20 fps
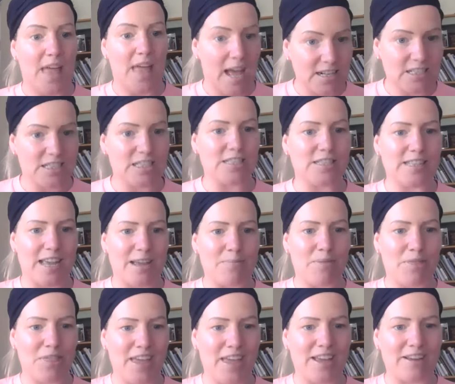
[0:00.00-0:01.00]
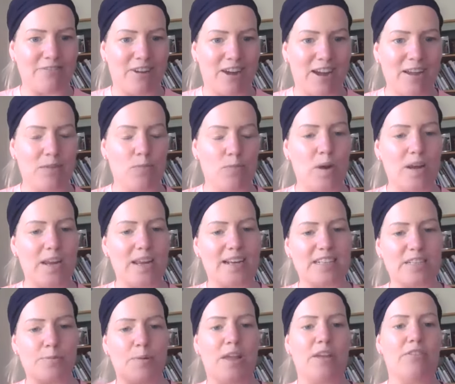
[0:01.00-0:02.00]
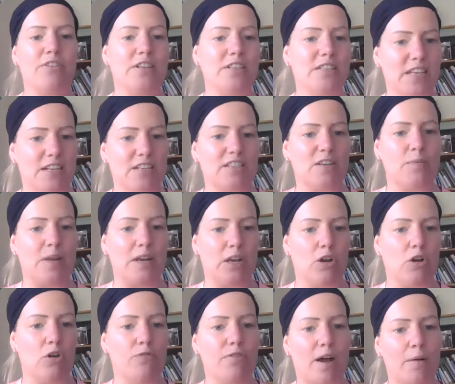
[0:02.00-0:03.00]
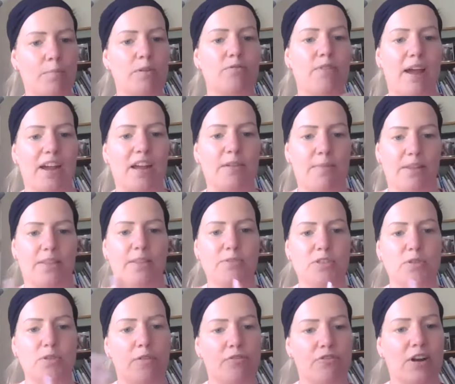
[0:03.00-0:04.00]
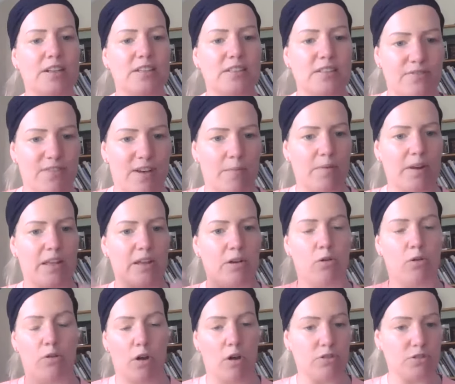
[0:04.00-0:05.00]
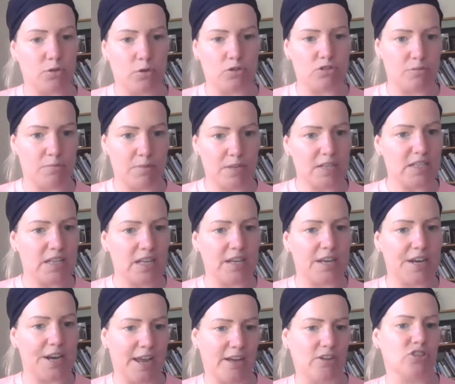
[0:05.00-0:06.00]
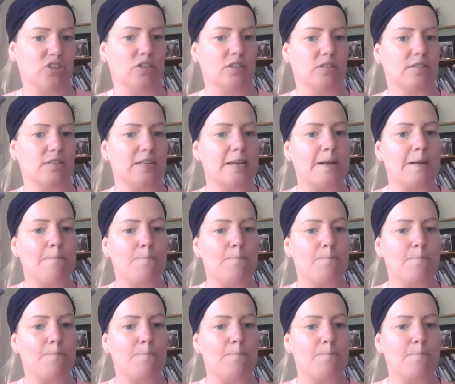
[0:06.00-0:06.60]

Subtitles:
That's the same thing, right? We experience things that we love and we recommend them to our friends and family or our social media connections.